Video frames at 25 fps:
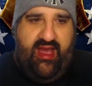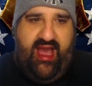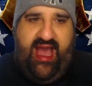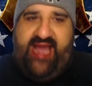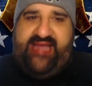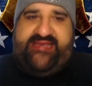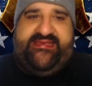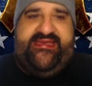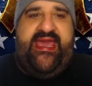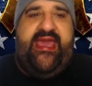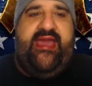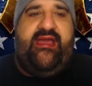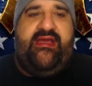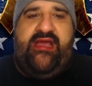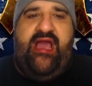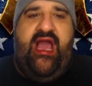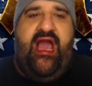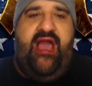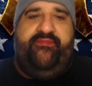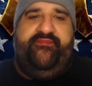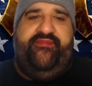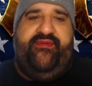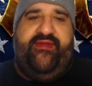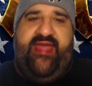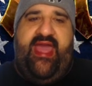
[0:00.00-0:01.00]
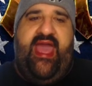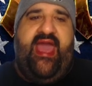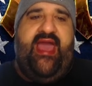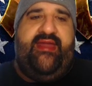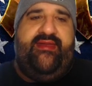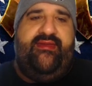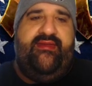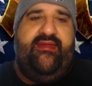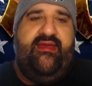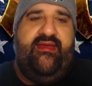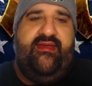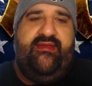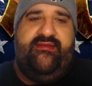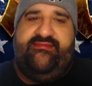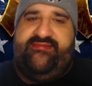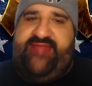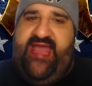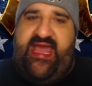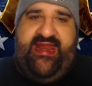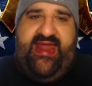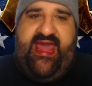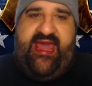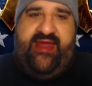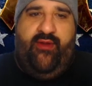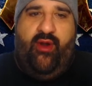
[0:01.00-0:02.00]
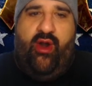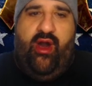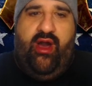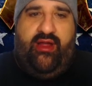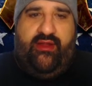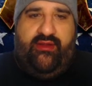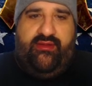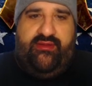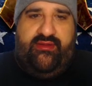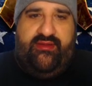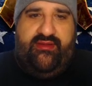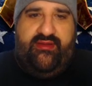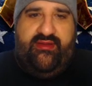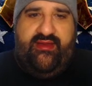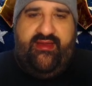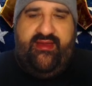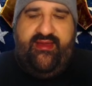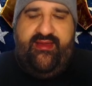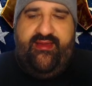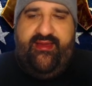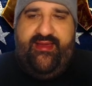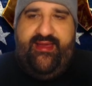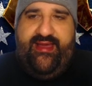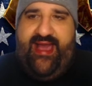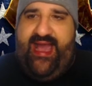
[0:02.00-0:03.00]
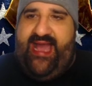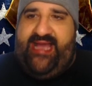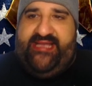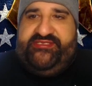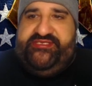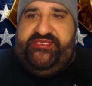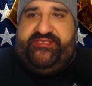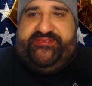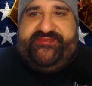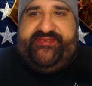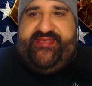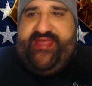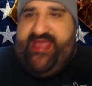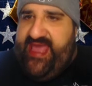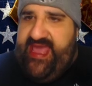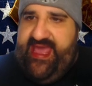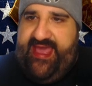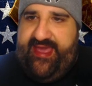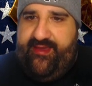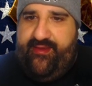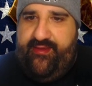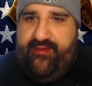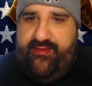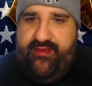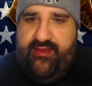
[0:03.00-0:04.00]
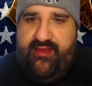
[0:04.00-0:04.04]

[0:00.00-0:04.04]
I can't comprehend that at all. I just can't.